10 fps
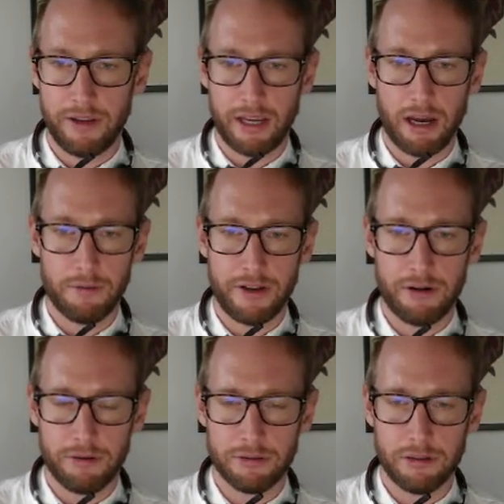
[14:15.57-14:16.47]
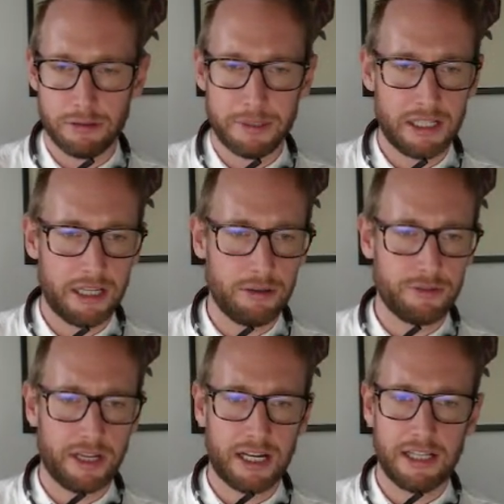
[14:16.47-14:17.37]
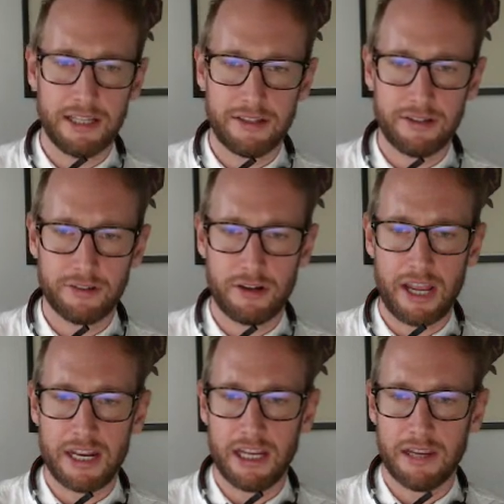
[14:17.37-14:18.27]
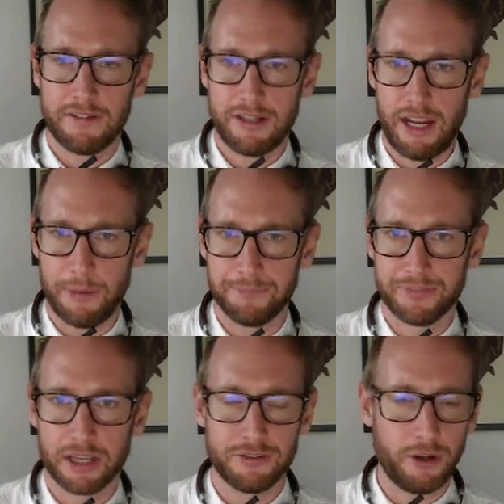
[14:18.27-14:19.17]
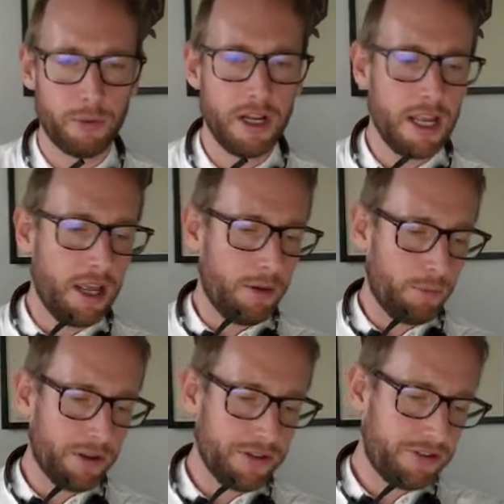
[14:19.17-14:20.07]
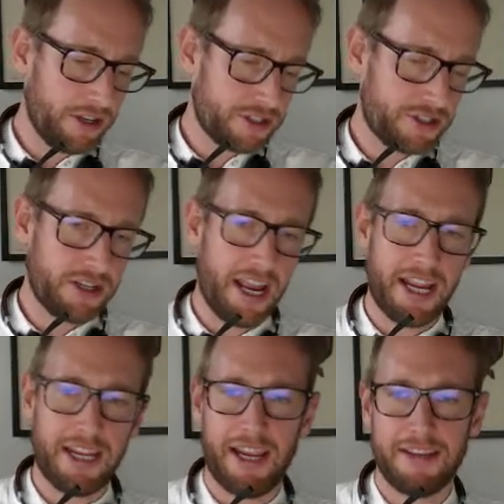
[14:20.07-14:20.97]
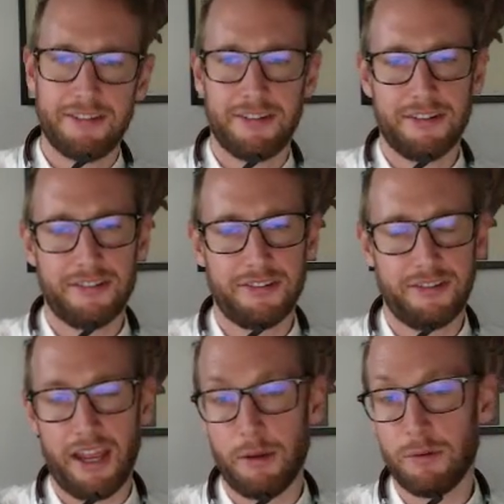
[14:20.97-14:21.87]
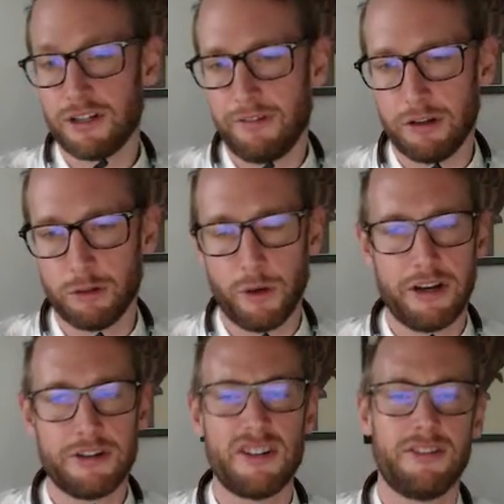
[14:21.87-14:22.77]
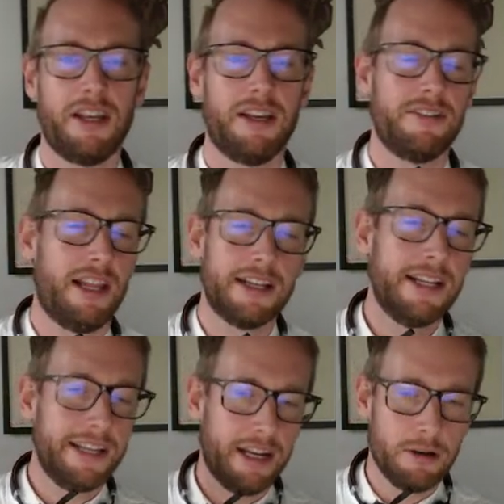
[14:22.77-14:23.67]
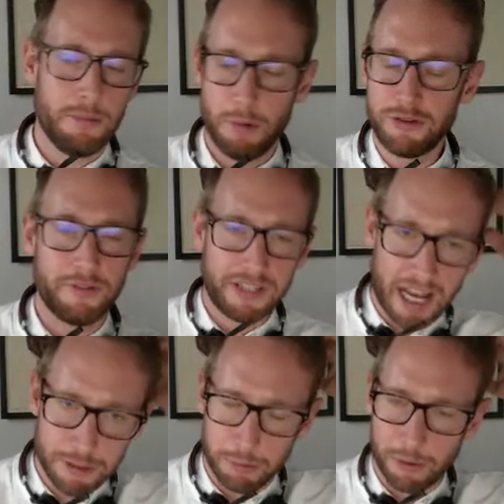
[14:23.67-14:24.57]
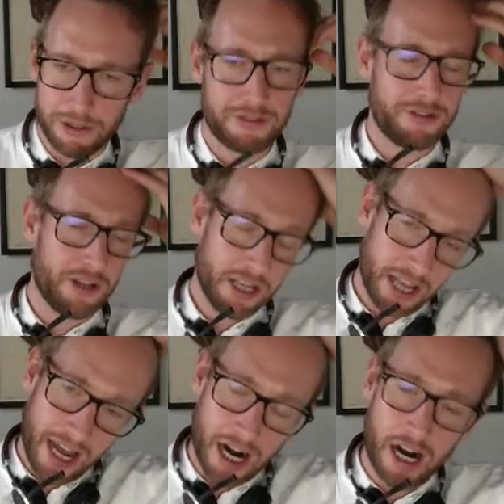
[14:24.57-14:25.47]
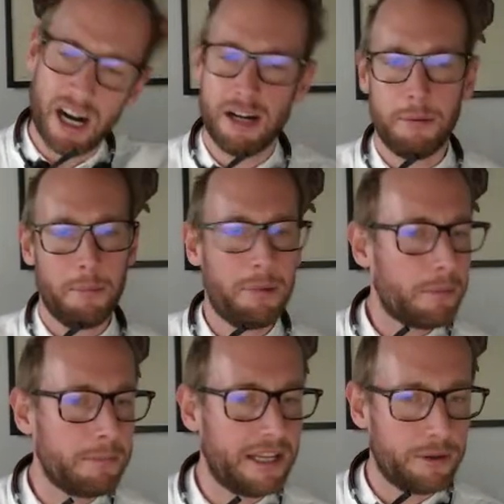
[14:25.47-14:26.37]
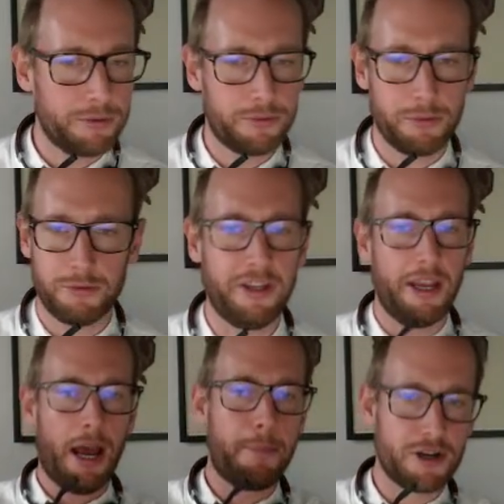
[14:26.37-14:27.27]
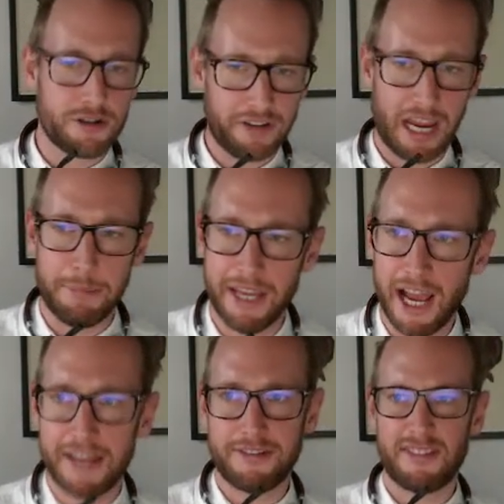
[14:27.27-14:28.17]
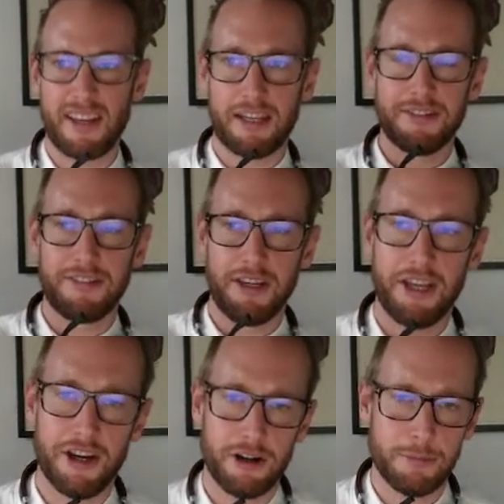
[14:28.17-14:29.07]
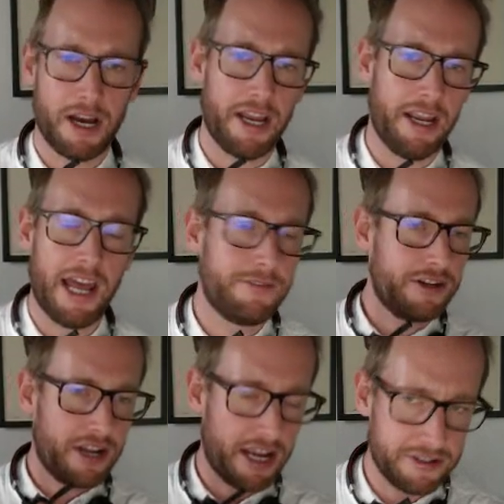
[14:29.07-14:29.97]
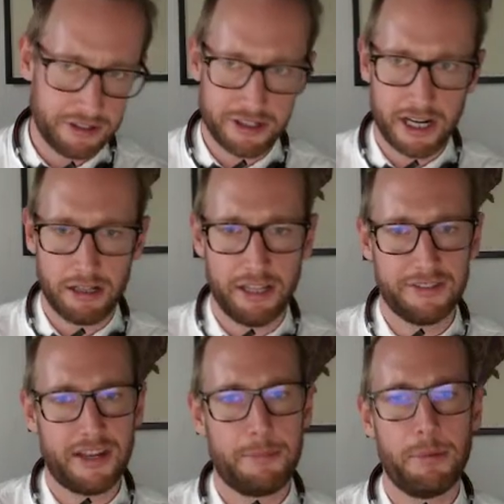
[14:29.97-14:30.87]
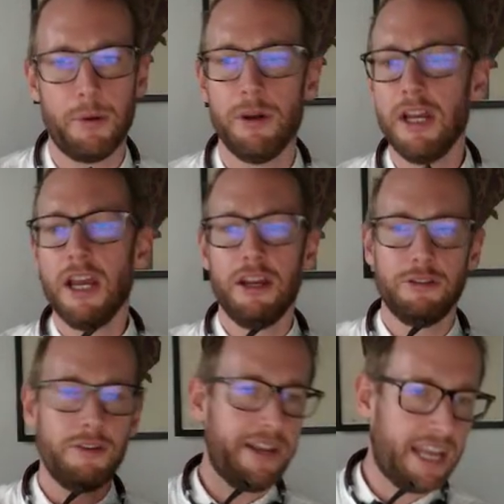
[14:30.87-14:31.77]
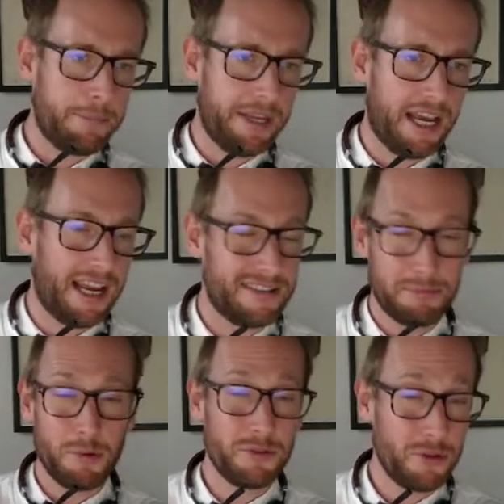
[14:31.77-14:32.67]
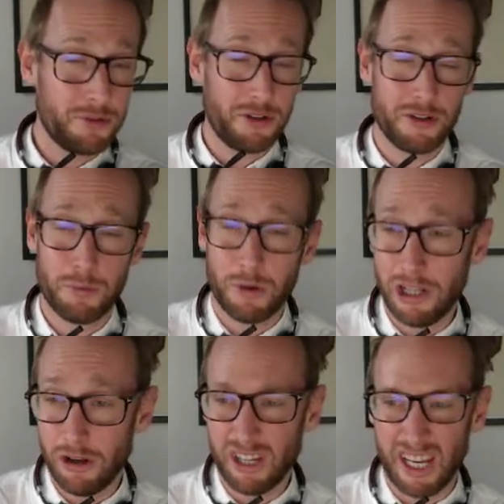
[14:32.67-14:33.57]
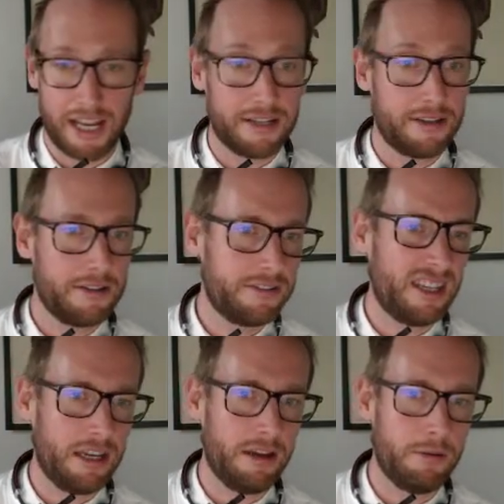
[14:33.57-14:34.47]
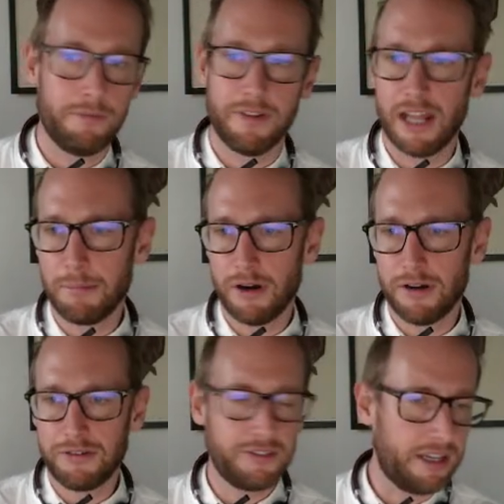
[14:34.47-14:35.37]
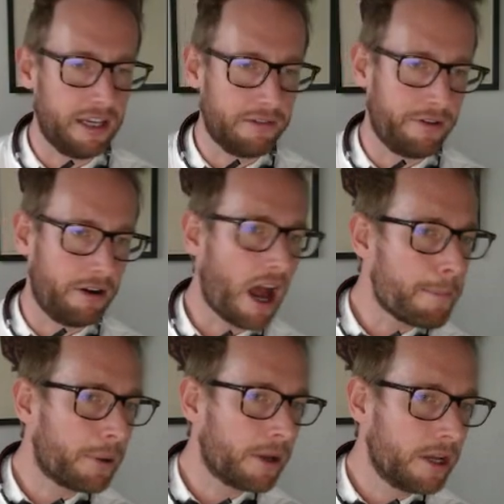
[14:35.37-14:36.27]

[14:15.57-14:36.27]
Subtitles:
how they're ultimately using analytics on any given day. So one such case is, which I found quite interesting, is like, most of the dashboards are probably used to see a bunch of KPIs, as I can see here on my advertising channel example. You see the KPIs. Most users want to log in, see the numbers, see if they're up,